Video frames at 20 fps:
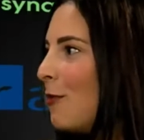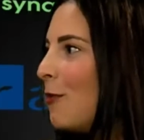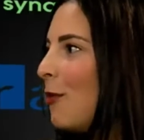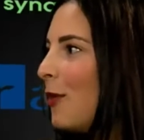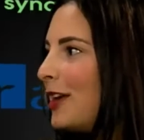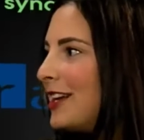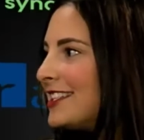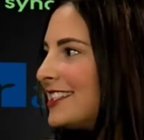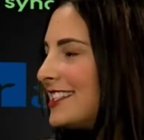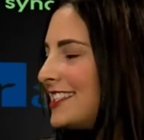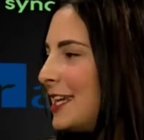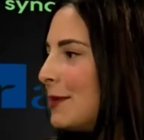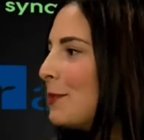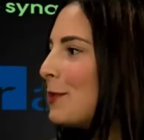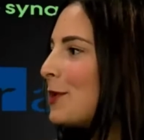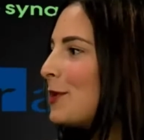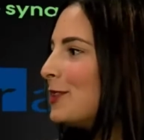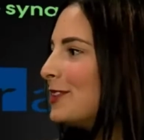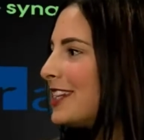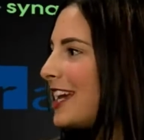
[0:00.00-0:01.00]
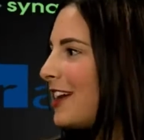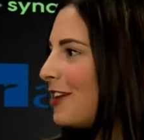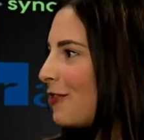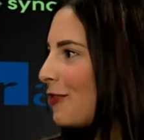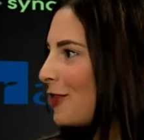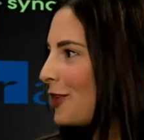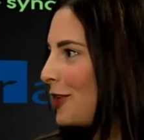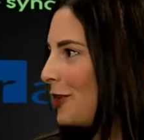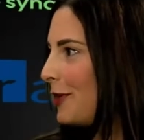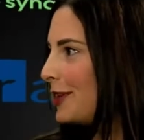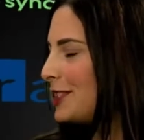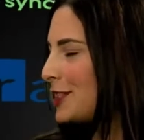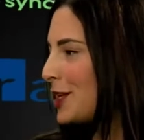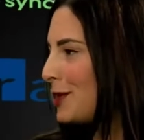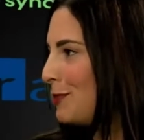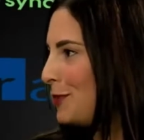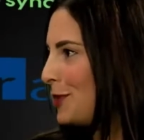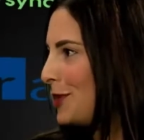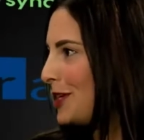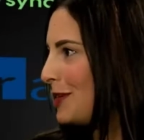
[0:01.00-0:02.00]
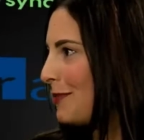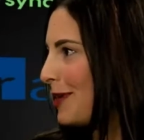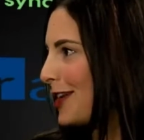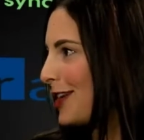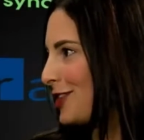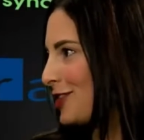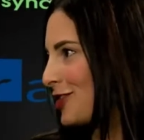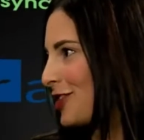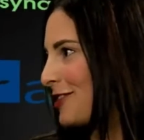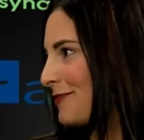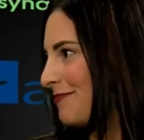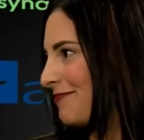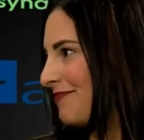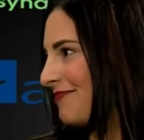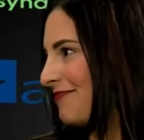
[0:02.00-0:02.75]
what is a typical day for you as a community manager?